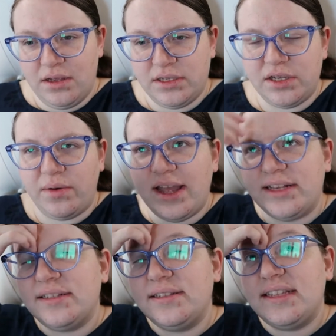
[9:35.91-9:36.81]
So
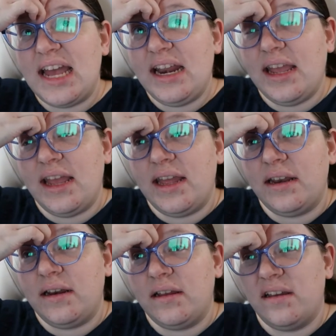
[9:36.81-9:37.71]
it's set
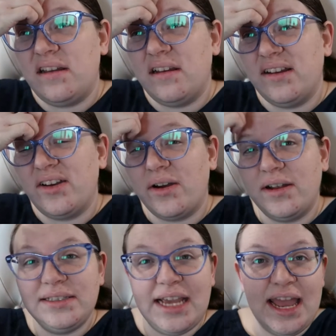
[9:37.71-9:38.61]
in
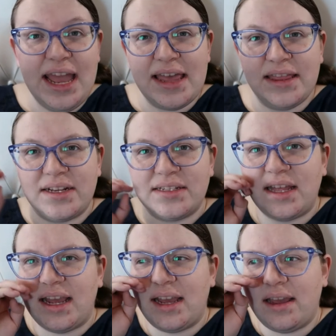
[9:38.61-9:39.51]
current day, and there's
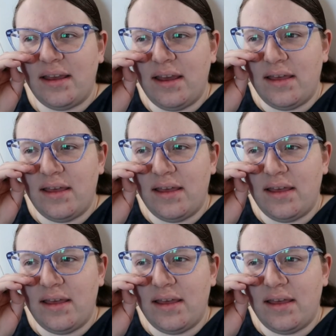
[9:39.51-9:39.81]
like